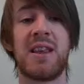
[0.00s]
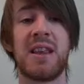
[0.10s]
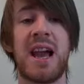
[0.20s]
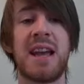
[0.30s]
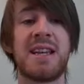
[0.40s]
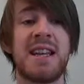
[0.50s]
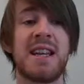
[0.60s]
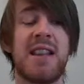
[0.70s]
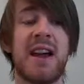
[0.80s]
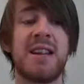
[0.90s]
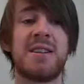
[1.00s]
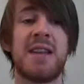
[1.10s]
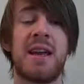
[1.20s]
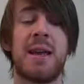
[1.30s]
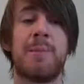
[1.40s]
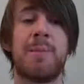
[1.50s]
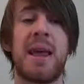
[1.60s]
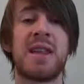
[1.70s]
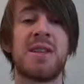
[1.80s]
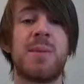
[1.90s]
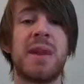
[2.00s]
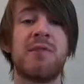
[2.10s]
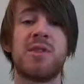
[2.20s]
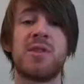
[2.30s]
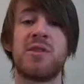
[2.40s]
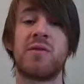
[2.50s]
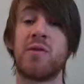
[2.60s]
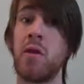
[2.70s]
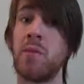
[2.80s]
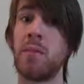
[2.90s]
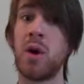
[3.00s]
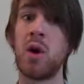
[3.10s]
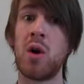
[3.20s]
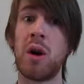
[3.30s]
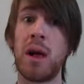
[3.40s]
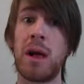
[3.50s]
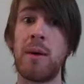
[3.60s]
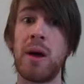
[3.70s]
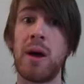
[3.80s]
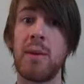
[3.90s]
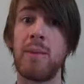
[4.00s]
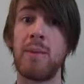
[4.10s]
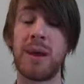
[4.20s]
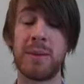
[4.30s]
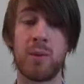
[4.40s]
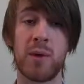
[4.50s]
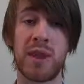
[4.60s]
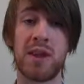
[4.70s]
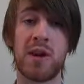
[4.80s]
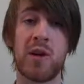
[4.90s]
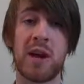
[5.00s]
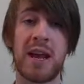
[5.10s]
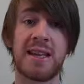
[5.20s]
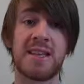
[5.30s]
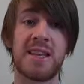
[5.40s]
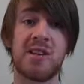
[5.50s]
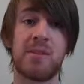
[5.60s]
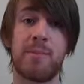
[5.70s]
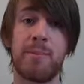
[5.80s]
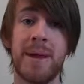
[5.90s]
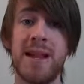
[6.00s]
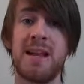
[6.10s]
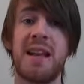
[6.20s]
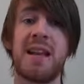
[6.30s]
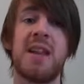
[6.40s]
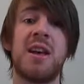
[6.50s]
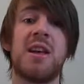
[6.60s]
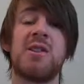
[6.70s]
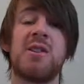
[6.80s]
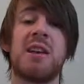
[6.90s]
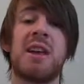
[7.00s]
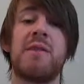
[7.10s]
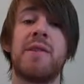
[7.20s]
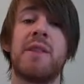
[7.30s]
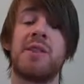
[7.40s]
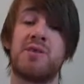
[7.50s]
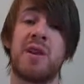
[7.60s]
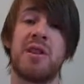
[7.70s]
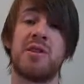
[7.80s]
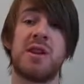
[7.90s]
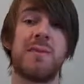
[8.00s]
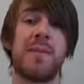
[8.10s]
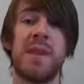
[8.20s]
the idea that experiences from people within the organisation build in to give the strategy.